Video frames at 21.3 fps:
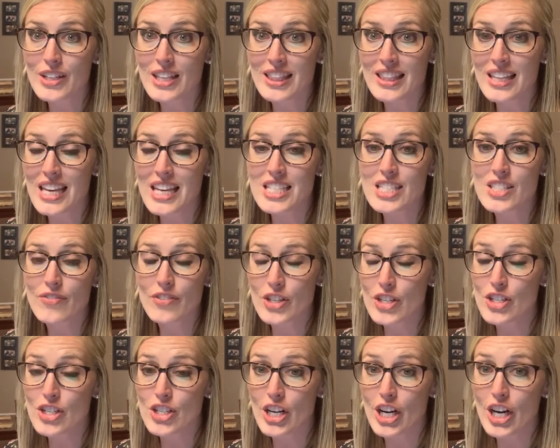in this for
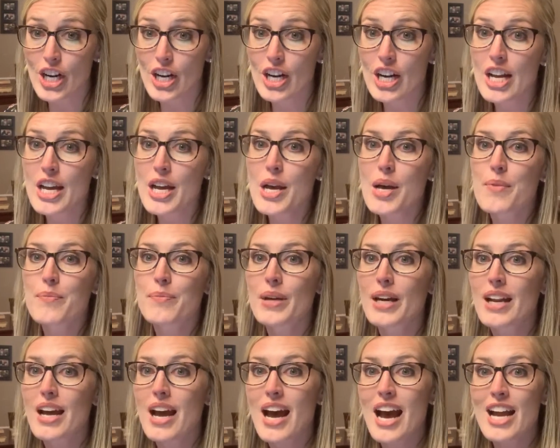sure.
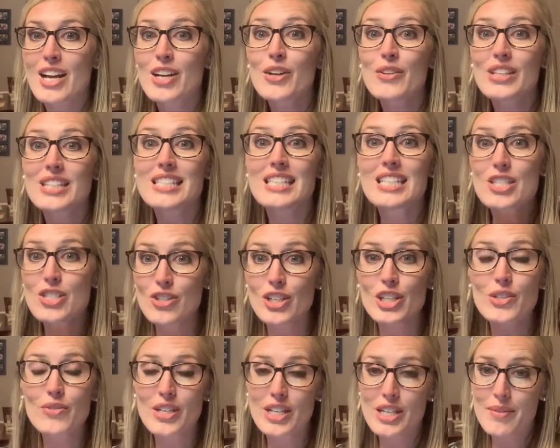But I know the
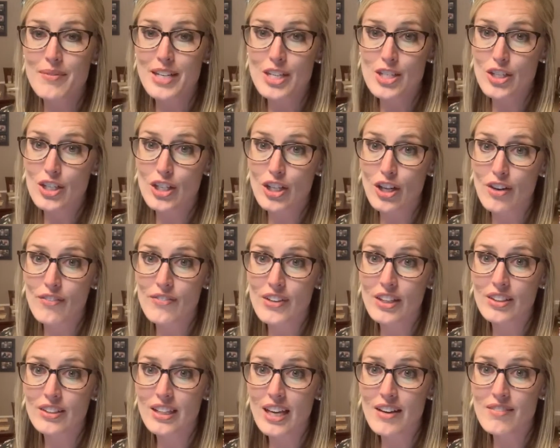district wanted to make sure y'all
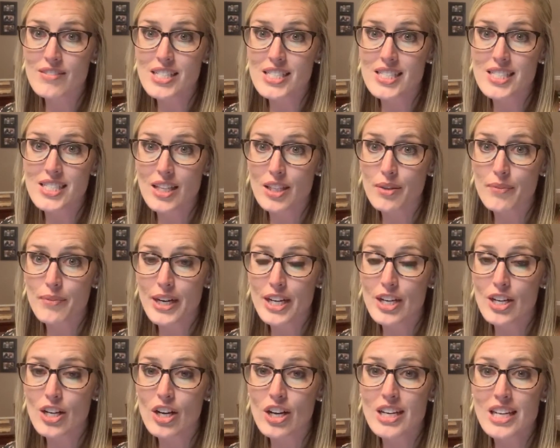felt loved and
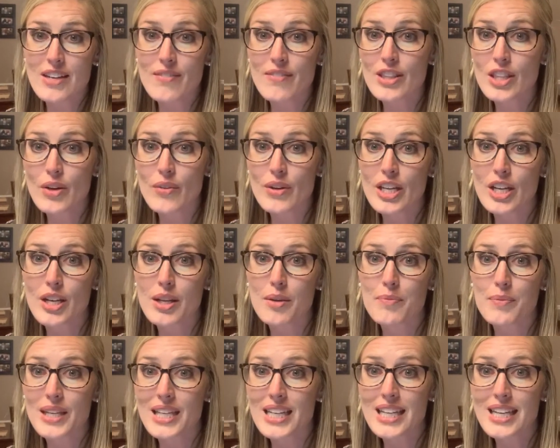celebrated on, even though we couldn't
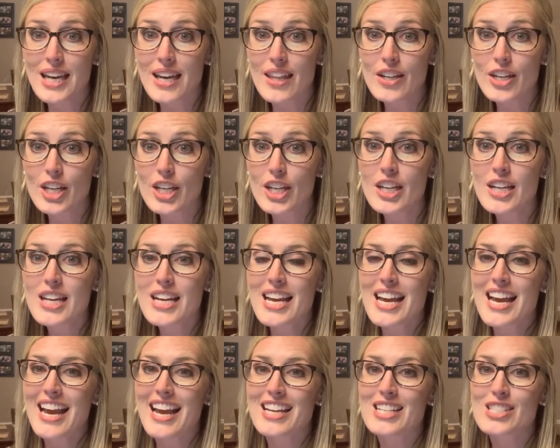be together.
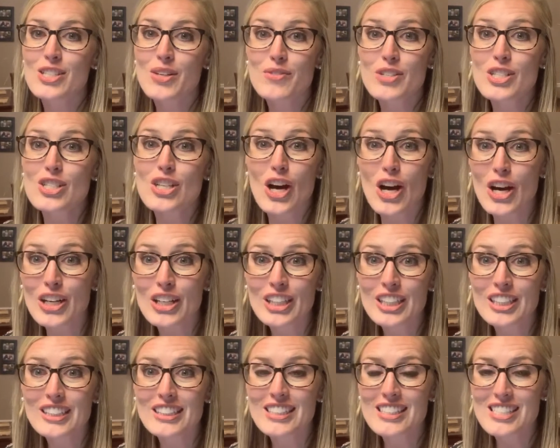And so I'm just
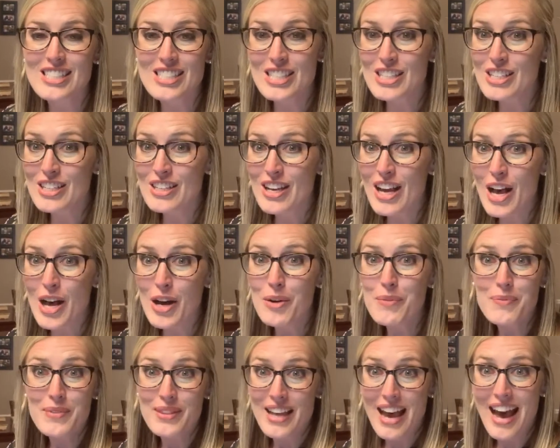honored to
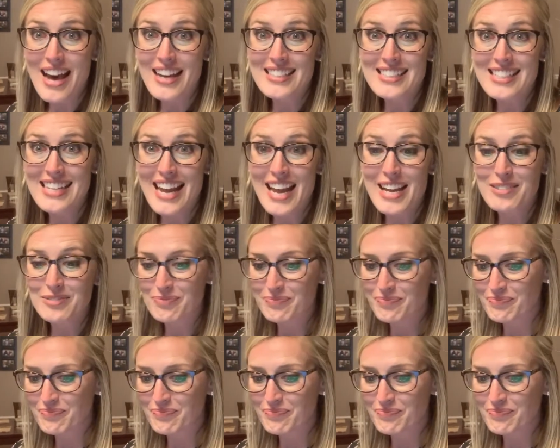help that today.